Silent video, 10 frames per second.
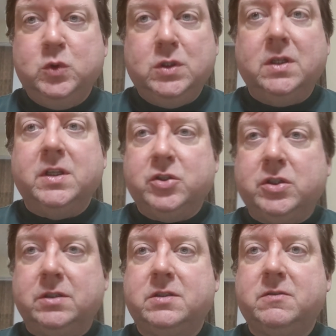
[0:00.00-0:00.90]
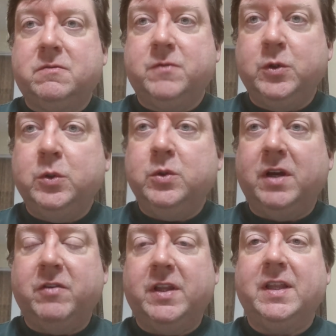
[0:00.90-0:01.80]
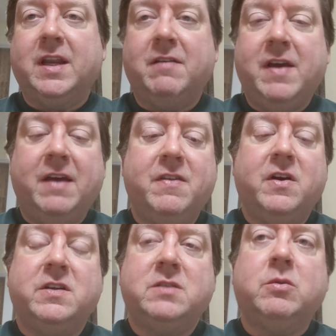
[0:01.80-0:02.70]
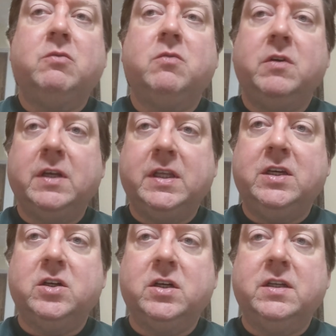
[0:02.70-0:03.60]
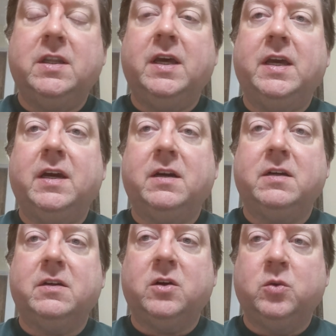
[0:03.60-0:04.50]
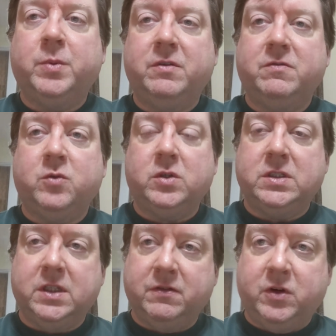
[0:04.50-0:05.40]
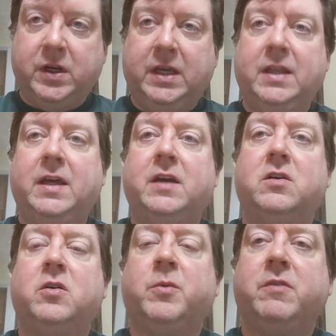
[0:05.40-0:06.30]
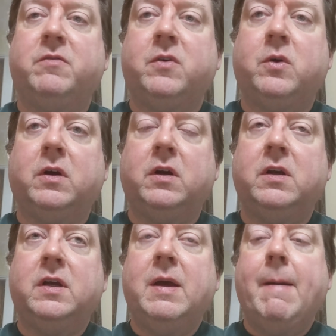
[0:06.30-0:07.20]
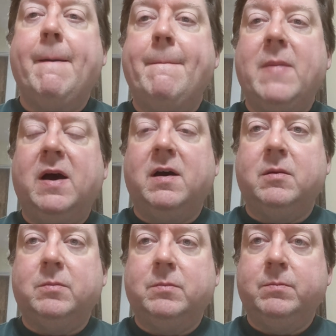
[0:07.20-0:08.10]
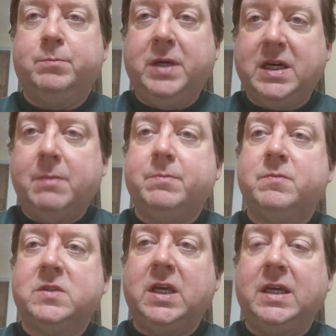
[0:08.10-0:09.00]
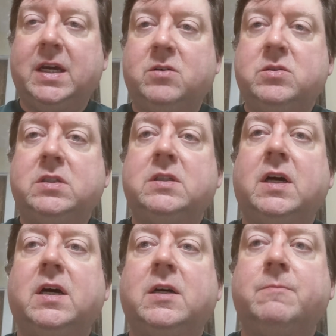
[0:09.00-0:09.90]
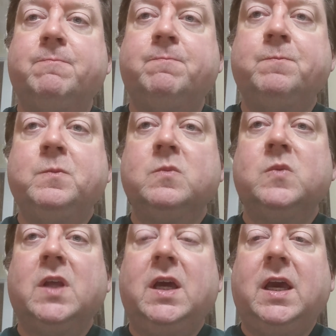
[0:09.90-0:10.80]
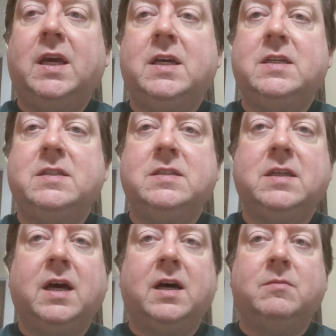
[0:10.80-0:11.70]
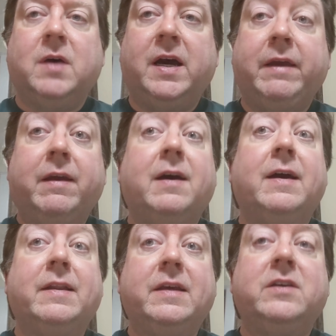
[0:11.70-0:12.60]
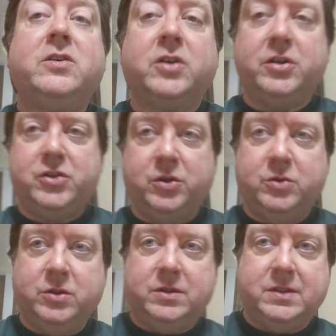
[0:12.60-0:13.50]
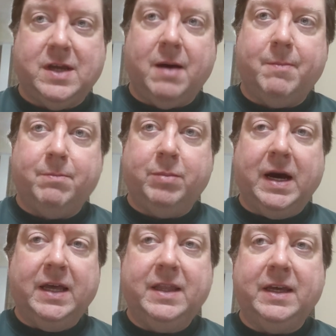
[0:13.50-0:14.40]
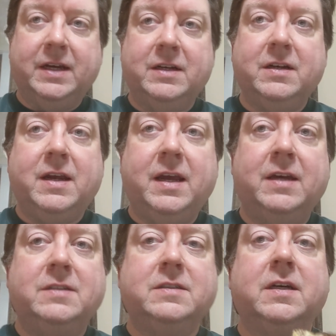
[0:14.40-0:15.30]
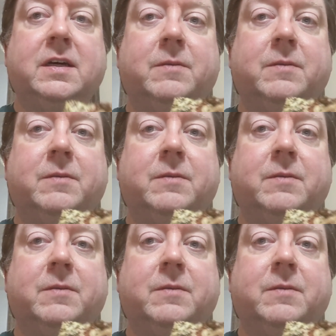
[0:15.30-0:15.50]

Delicious food. Everything that I've had there has been really good. They are open for delivery. They are open for pickup, takeout, and I highly encourage you to stop by there, and